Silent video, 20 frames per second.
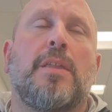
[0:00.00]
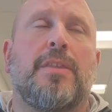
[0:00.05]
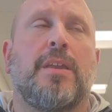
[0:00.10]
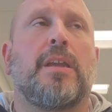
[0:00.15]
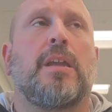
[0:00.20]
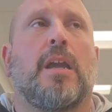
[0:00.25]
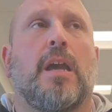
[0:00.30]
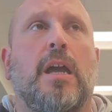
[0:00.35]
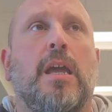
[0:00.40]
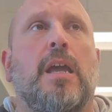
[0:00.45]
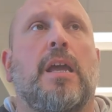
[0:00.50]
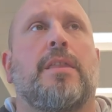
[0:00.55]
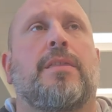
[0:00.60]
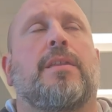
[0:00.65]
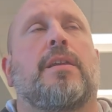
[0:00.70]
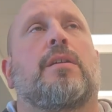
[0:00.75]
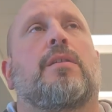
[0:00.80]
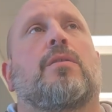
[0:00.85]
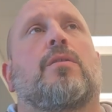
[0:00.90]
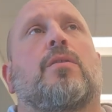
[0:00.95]
I think
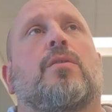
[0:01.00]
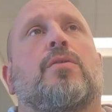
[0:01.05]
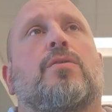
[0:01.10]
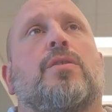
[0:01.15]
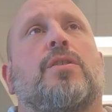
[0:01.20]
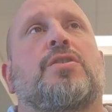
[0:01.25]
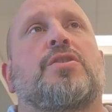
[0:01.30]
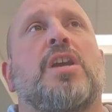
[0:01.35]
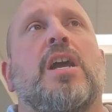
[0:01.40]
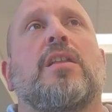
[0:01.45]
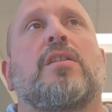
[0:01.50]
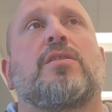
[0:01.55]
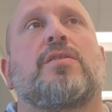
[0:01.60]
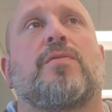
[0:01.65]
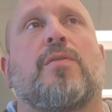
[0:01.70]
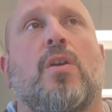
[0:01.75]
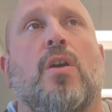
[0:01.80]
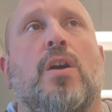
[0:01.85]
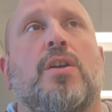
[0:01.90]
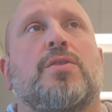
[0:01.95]
the challenge
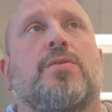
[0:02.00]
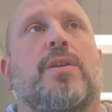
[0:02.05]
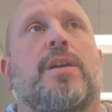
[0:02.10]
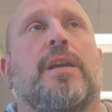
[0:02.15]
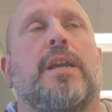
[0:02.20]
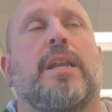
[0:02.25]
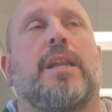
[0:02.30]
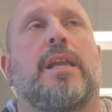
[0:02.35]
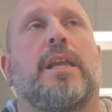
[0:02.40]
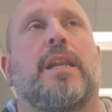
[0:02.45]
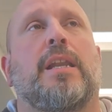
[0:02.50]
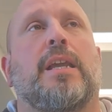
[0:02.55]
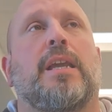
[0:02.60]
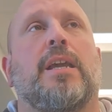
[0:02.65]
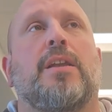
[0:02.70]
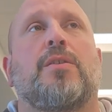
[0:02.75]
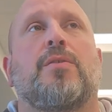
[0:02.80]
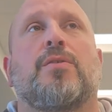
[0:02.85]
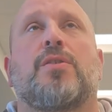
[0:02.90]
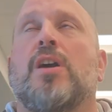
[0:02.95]
for Andre, and
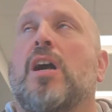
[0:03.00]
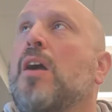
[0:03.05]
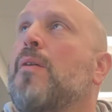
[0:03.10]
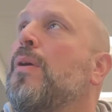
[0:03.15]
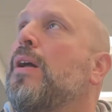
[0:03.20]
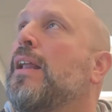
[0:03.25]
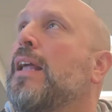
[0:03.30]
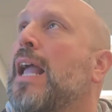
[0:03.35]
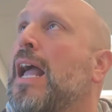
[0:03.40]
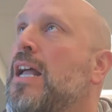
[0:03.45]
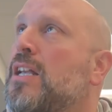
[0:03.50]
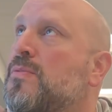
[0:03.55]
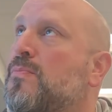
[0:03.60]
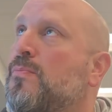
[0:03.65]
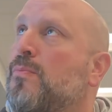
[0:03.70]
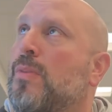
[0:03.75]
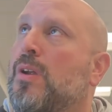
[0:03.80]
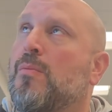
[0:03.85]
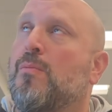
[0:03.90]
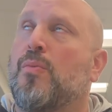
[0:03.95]
again, you talk about a guy's
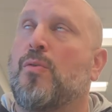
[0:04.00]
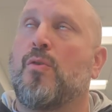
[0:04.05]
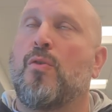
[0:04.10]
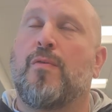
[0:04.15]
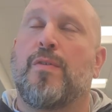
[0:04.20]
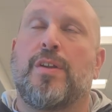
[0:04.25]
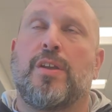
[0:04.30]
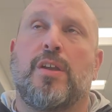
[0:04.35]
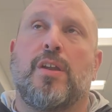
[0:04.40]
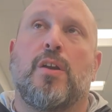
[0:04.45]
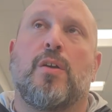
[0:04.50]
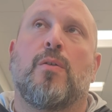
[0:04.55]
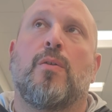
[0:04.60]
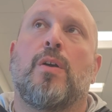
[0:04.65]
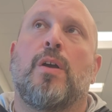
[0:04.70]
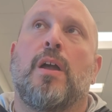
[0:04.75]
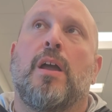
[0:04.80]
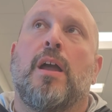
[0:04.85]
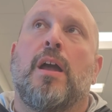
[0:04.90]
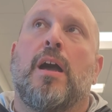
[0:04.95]
improving, you know.
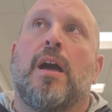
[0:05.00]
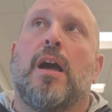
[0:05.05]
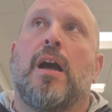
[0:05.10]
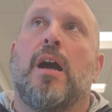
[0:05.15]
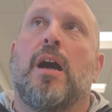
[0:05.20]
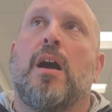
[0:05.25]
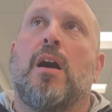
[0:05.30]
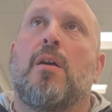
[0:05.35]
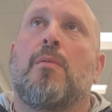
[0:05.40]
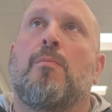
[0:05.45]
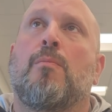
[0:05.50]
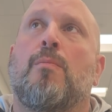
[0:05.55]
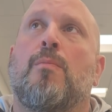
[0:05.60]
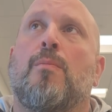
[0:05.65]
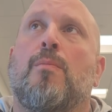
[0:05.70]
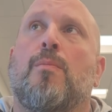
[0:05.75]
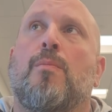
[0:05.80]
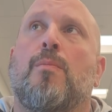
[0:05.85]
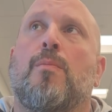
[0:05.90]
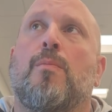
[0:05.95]

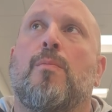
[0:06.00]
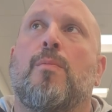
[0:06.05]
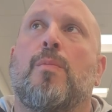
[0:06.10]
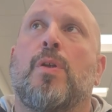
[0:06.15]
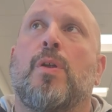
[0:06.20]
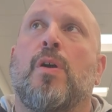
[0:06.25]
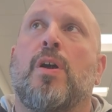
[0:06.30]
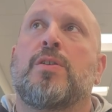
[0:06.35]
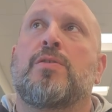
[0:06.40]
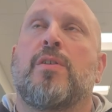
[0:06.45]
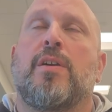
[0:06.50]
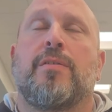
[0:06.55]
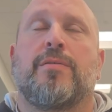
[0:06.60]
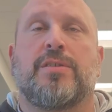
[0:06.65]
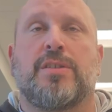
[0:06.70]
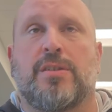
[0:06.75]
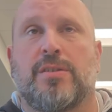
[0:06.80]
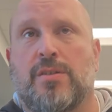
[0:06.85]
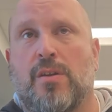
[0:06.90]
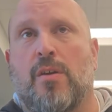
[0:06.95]
You know, Andre
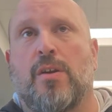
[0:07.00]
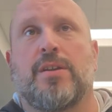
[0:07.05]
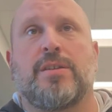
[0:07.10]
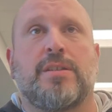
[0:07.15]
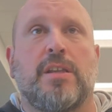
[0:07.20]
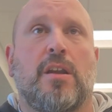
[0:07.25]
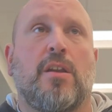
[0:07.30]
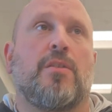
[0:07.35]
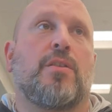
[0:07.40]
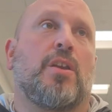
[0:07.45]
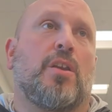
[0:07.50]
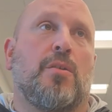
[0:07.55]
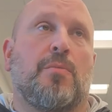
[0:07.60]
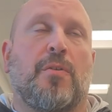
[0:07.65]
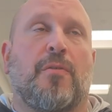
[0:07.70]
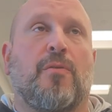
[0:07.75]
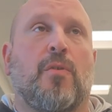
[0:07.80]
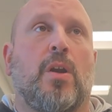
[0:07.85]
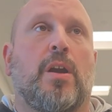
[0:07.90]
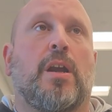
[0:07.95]
was the starting center of the year
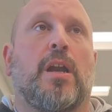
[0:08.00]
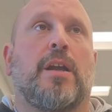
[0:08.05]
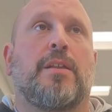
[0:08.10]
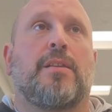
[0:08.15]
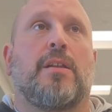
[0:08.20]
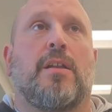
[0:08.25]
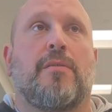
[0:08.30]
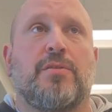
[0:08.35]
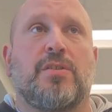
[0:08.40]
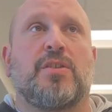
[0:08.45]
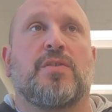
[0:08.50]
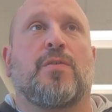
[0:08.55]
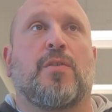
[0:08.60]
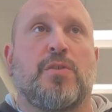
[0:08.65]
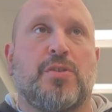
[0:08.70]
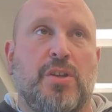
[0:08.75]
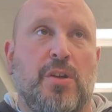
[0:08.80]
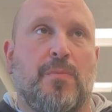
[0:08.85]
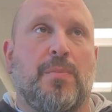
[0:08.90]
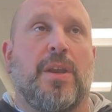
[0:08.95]
before I got there. This is his
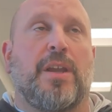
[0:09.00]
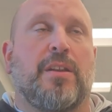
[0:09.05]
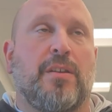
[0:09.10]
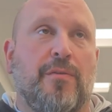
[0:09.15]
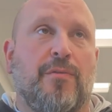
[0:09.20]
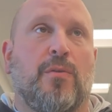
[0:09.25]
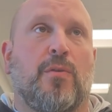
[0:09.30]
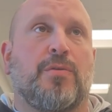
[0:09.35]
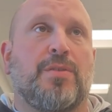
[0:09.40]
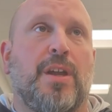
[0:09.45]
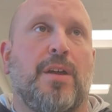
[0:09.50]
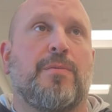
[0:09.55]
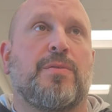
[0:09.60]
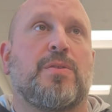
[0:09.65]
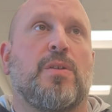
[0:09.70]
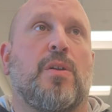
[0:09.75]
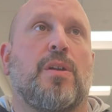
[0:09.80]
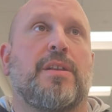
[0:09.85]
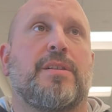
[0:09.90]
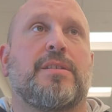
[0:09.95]
first year being the full-time
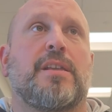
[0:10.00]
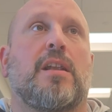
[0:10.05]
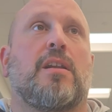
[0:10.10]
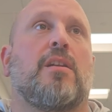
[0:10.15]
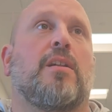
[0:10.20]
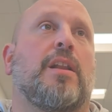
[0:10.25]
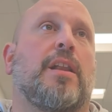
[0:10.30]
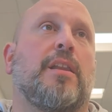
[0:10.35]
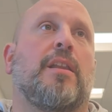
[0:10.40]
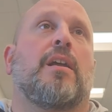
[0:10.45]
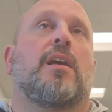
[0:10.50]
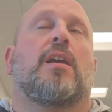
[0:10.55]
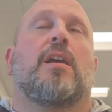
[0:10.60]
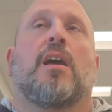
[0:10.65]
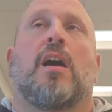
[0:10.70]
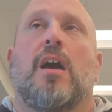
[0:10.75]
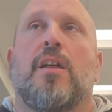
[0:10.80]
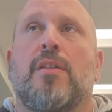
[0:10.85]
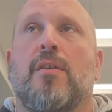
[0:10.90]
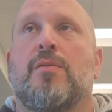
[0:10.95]
starting center. And
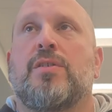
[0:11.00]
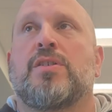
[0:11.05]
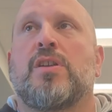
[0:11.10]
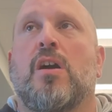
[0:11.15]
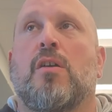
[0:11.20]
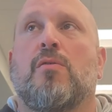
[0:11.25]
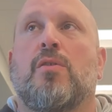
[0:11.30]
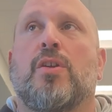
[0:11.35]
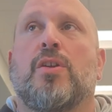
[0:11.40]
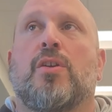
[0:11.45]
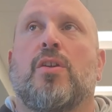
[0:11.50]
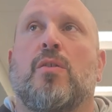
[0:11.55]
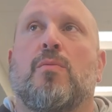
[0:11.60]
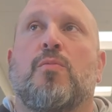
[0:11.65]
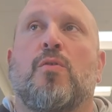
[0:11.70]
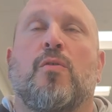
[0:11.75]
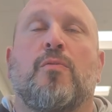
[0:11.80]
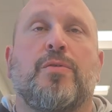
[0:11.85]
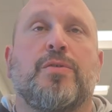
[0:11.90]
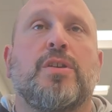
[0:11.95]
I thought we saw a really good
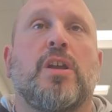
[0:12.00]
improvement.